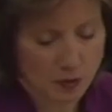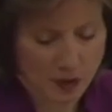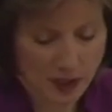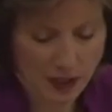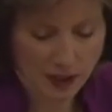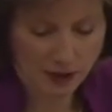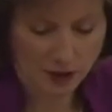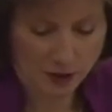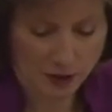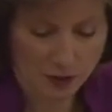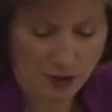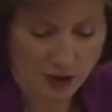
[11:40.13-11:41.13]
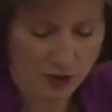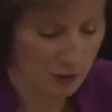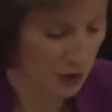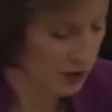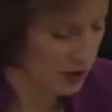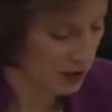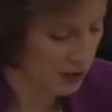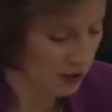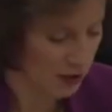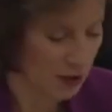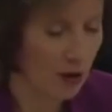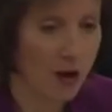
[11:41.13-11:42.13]
Panetta, because you mentioned
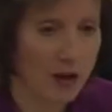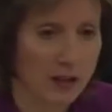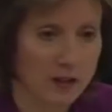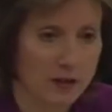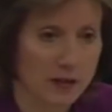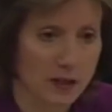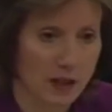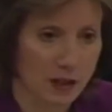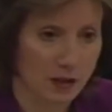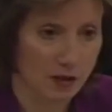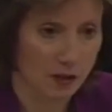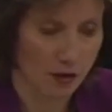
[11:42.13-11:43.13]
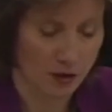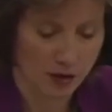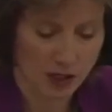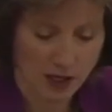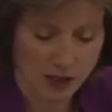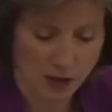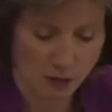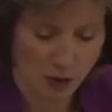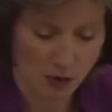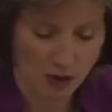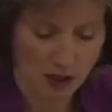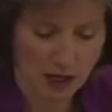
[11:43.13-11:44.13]
multi-year audits in your
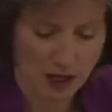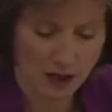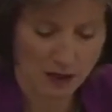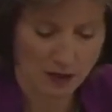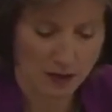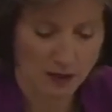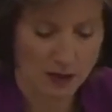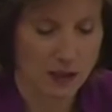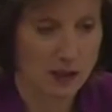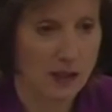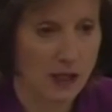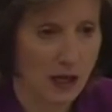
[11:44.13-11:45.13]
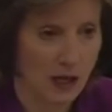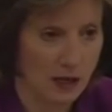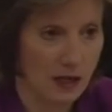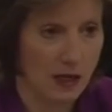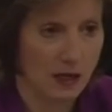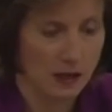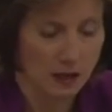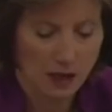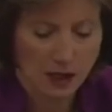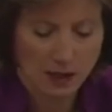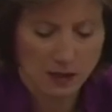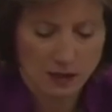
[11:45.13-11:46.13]
testimony, and DCAA
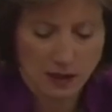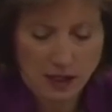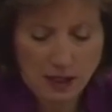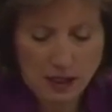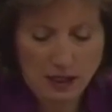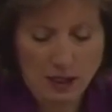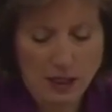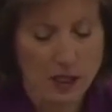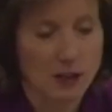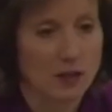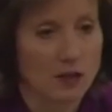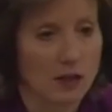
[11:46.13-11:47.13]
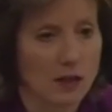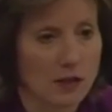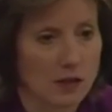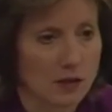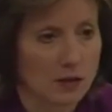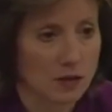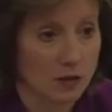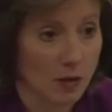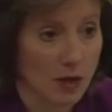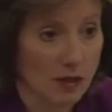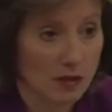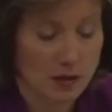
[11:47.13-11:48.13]
has indicated to
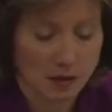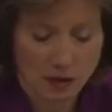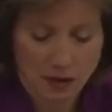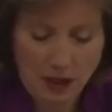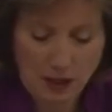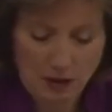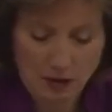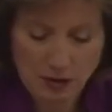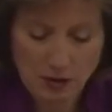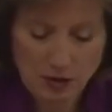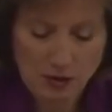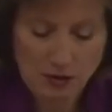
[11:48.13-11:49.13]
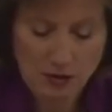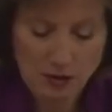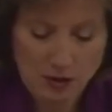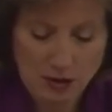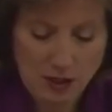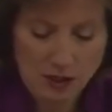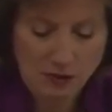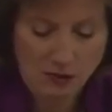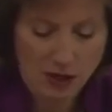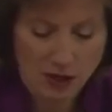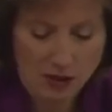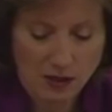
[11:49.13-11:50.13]
us, and she just
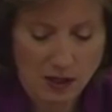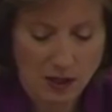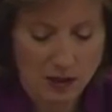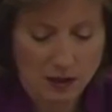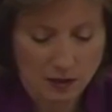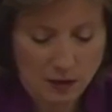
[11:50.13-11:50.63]
testified that